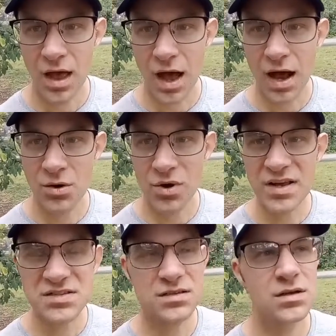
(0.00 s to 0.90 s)

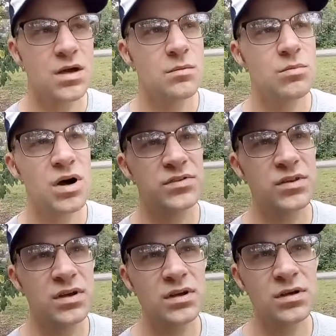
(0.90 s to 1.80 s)
iOS, but
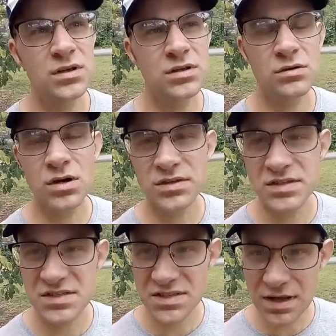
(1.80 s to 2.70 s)
YouCut
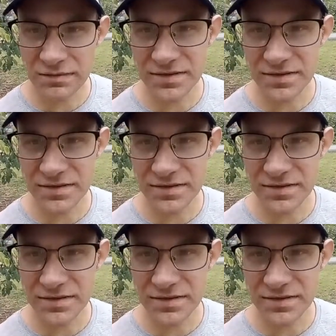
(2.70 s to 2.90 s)
itself